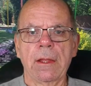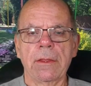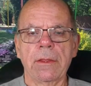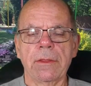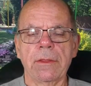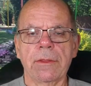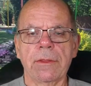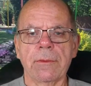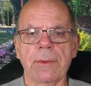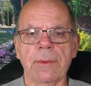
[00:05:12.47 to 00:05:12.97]

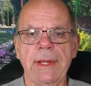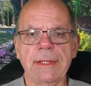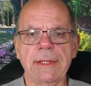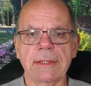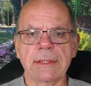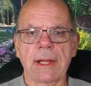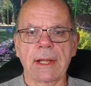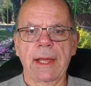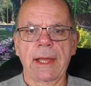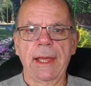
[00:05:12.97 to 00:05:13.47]
the
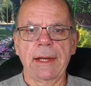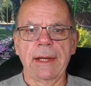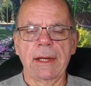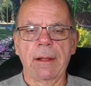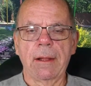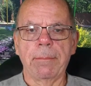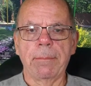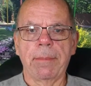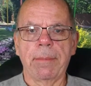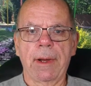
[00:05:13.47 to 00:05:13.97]
reason I ended
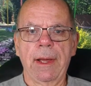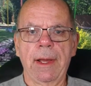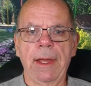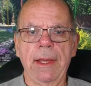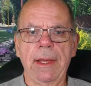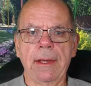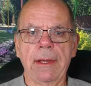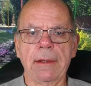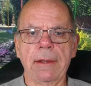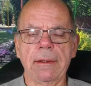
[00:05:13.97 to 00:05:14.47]
up
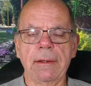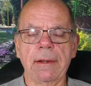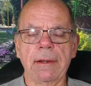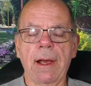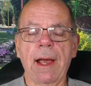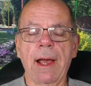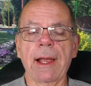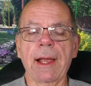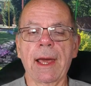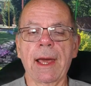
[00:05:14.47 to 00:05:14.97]
buying,
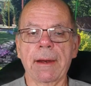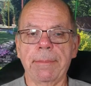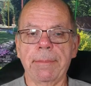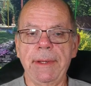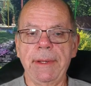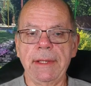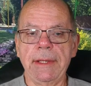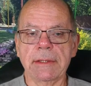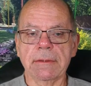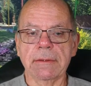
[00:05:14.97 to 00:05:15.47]
I got a
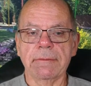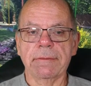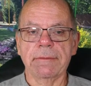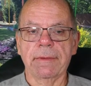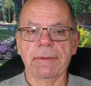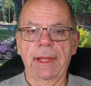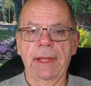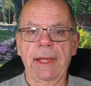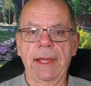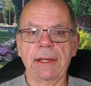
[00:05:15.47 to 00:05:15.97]
piece of
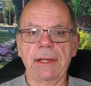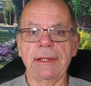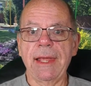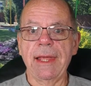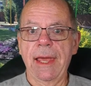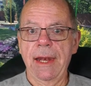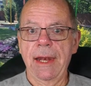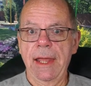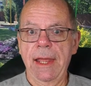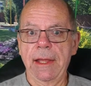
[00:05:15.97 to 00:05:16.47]
land,
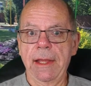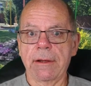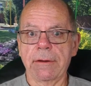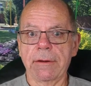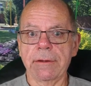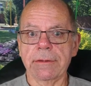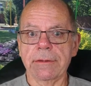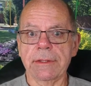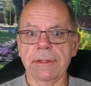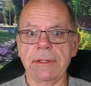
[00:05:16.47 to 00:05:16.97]
10
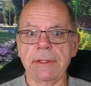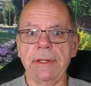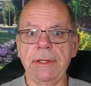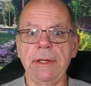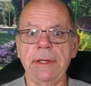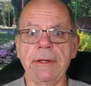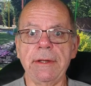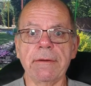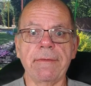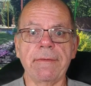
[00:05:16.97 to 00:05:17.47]
acres,
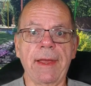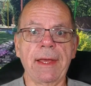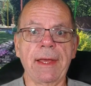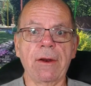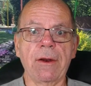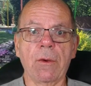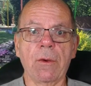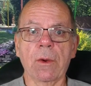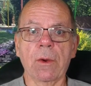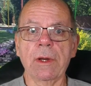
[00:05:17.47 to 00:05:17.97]
near Van
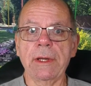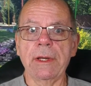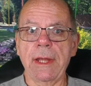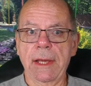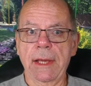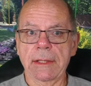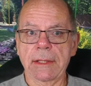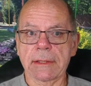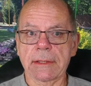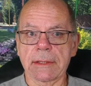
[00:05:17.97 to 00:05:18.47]
Horn,
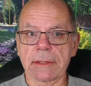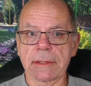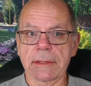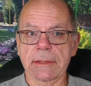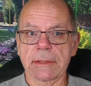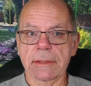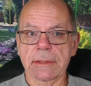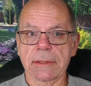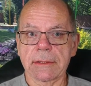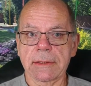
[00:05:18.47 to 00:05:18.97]

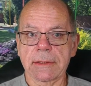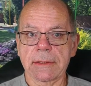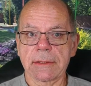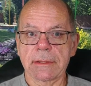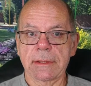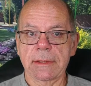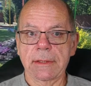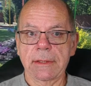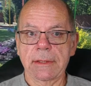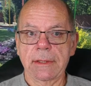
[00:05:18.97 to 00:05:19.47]
Texas.
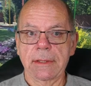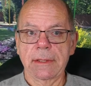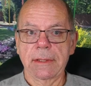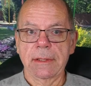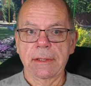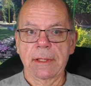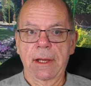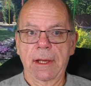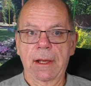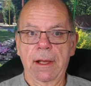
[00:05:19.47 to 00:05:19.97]

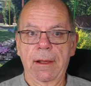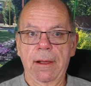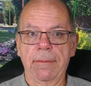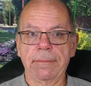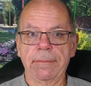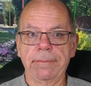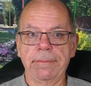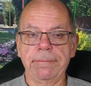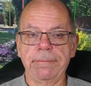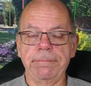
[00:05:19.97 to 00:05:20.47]

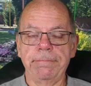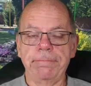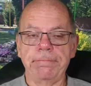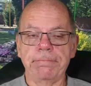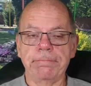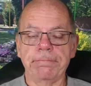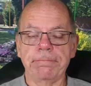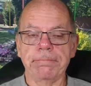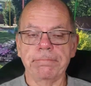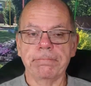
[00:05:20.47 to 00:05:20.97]

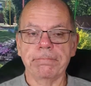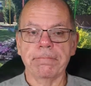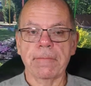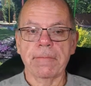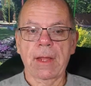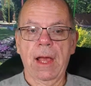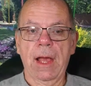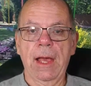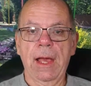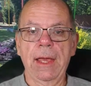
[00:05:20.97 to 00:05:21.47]

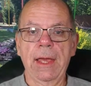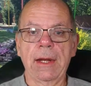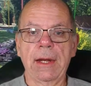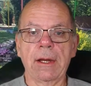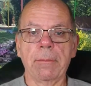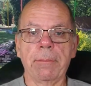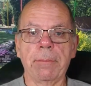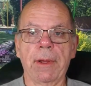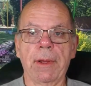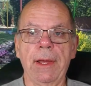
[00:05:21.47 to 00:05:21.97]
I ended
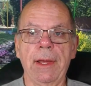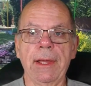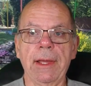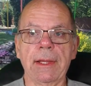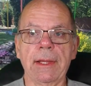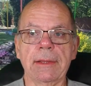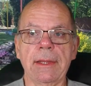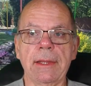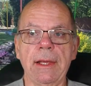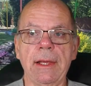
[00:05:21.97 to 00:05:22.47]
up buying
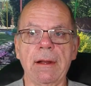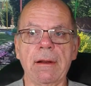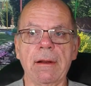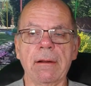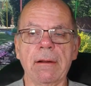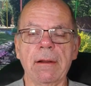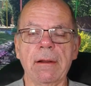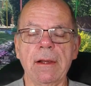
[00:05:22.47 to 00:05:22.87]
it there